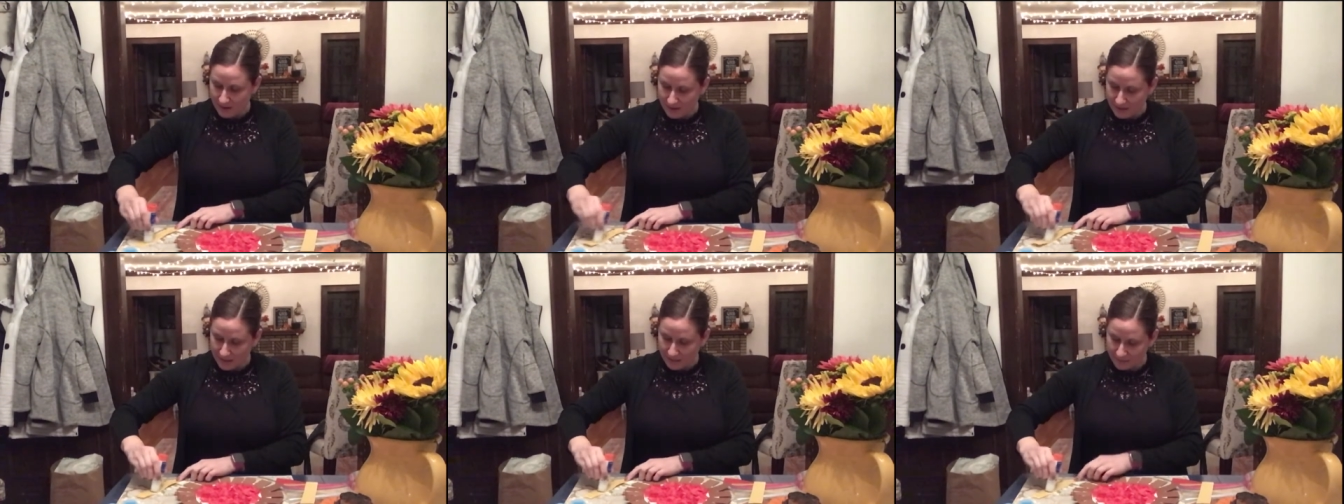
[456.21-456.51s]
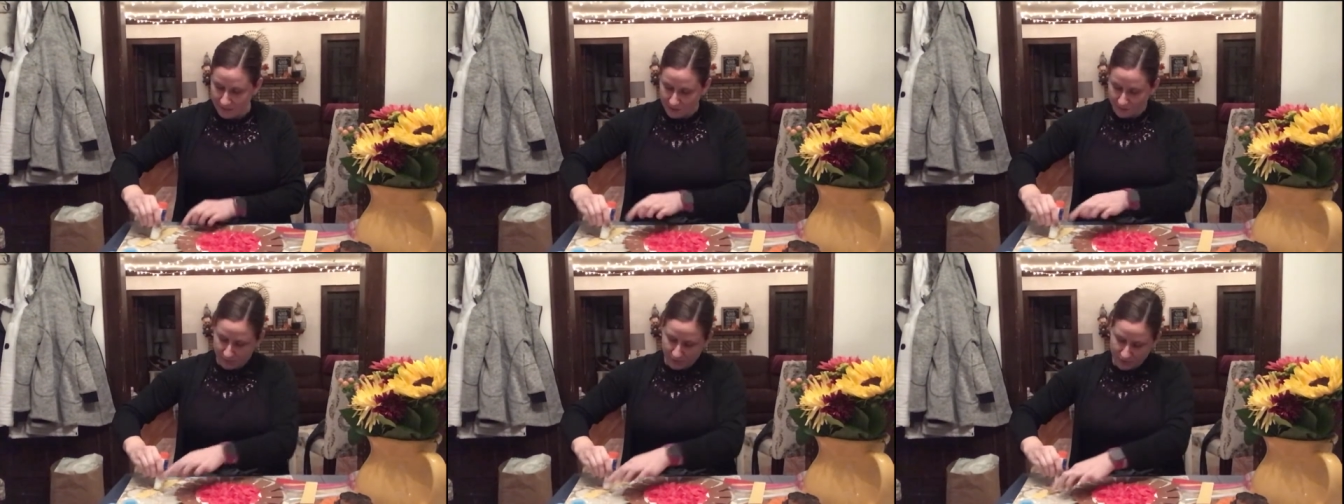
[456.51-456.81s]
I'm
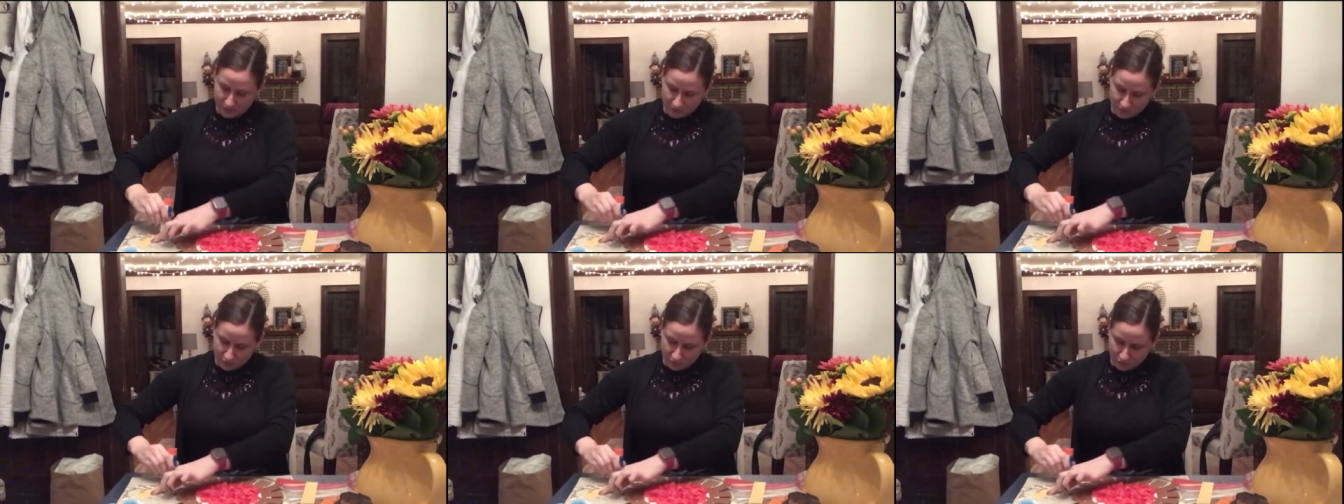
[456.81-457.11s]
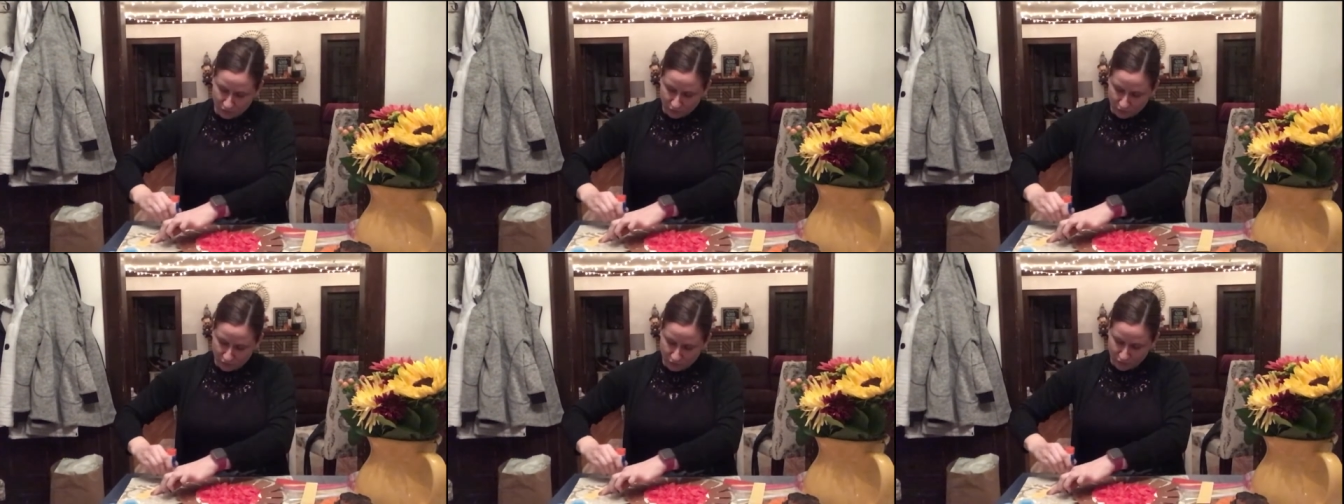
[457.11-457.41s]
gonna put
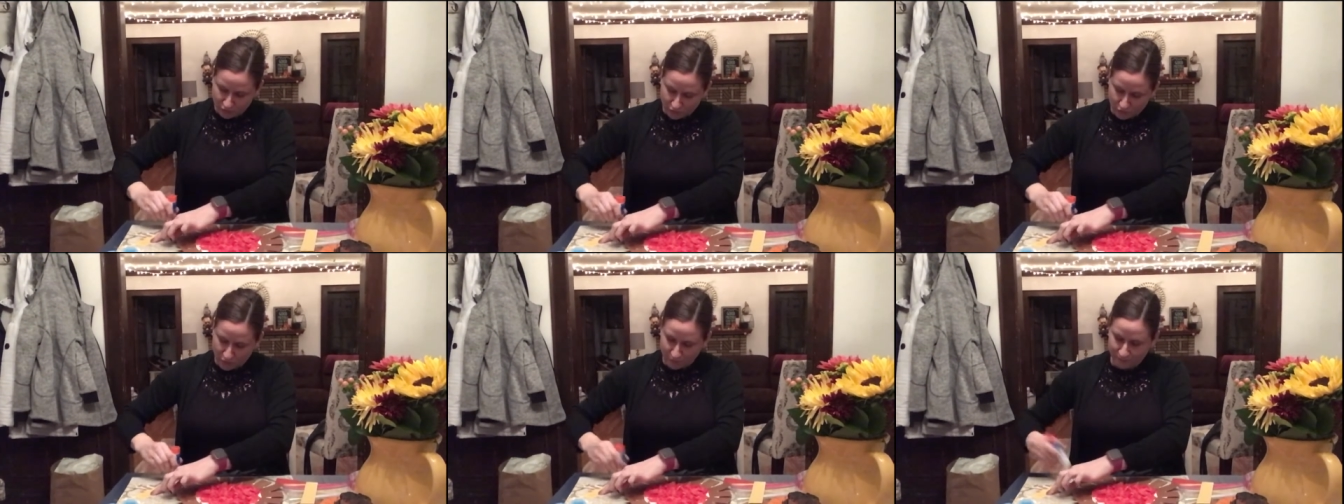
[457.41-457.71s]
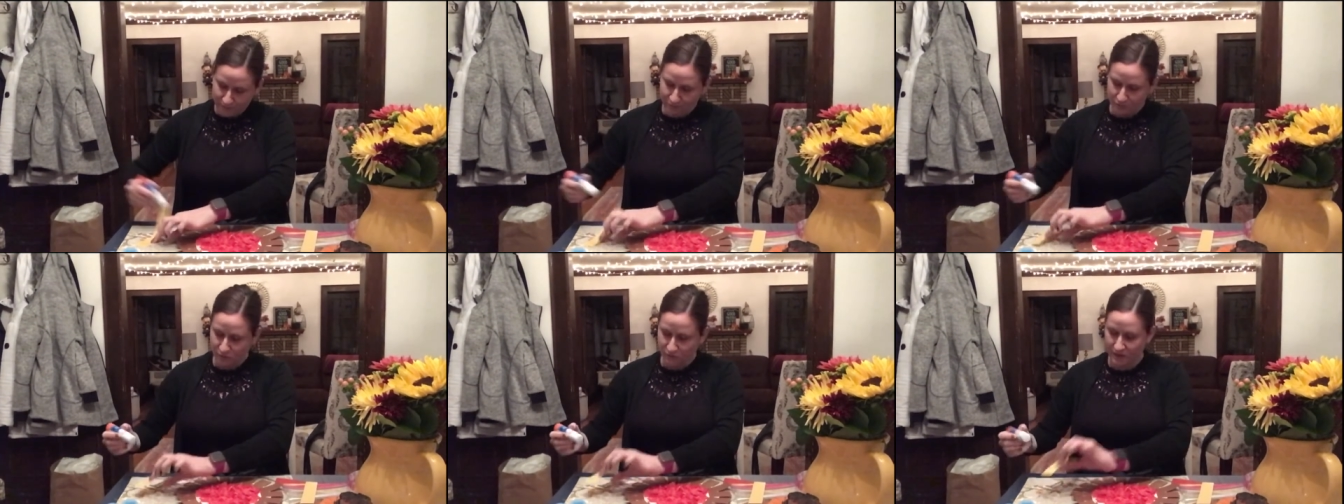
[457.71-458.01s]
glue
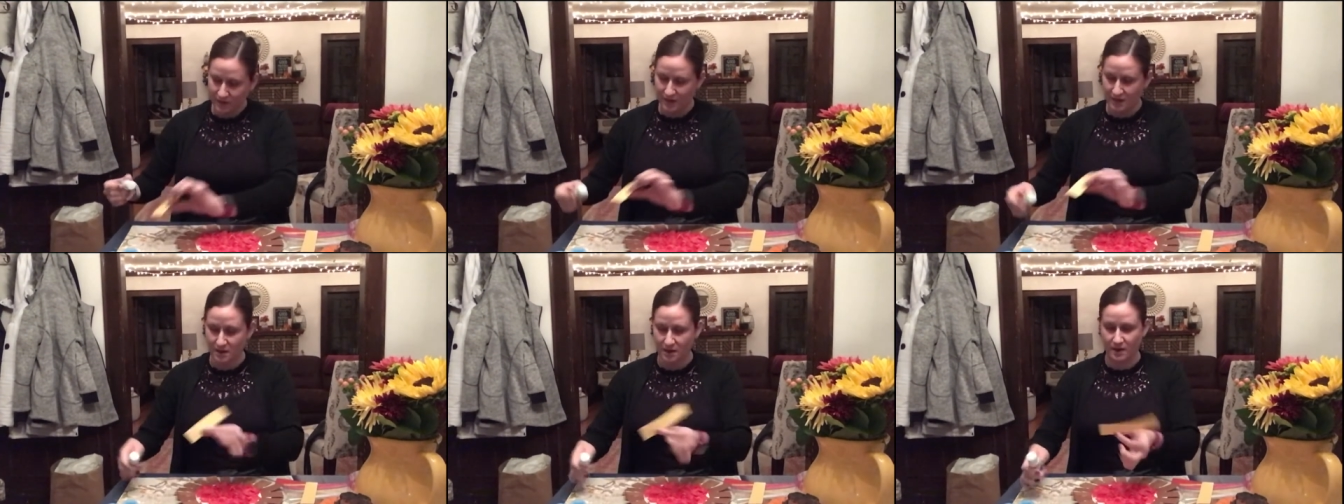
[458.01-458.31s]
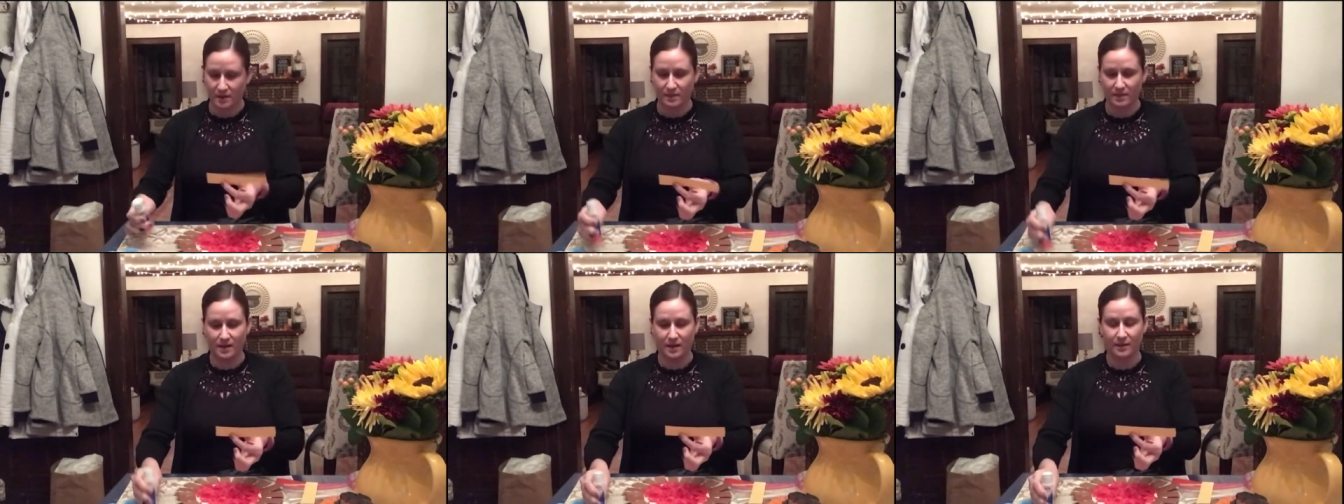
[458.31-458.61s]
right
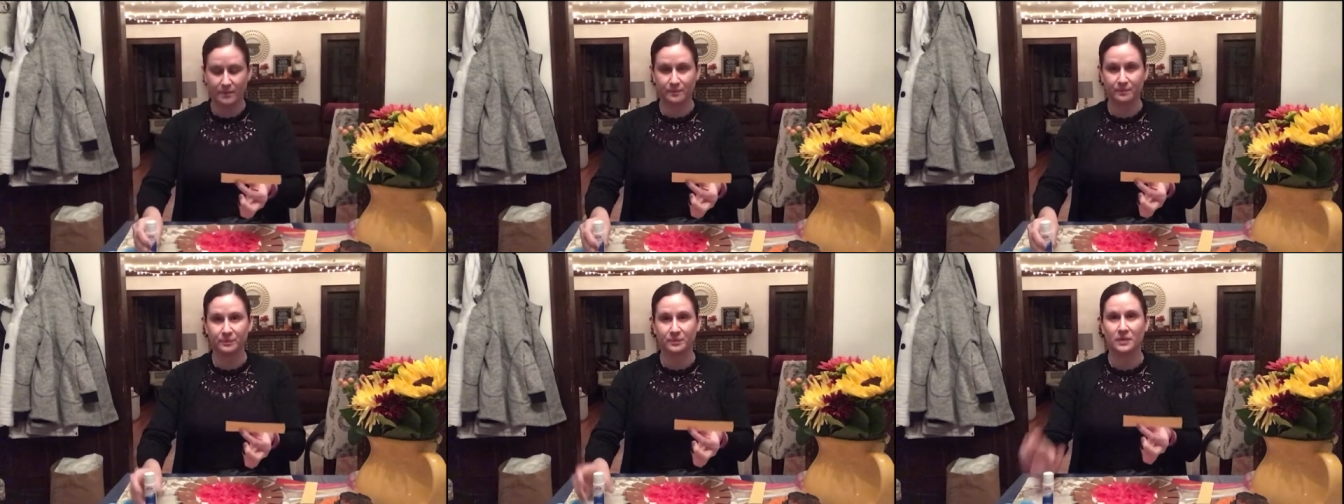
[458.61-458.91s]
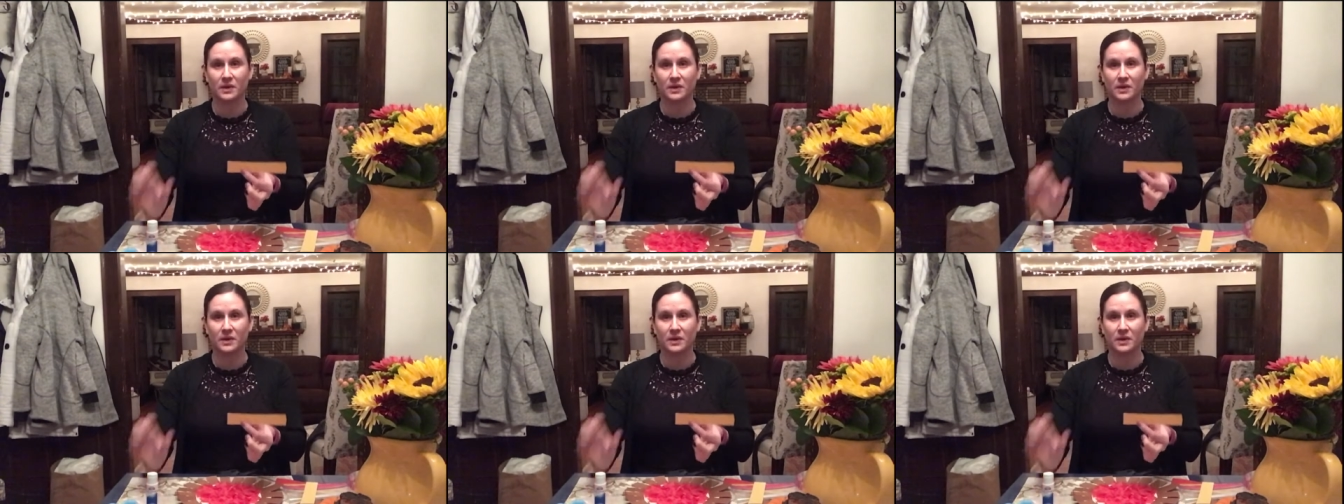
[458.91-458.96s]
on them.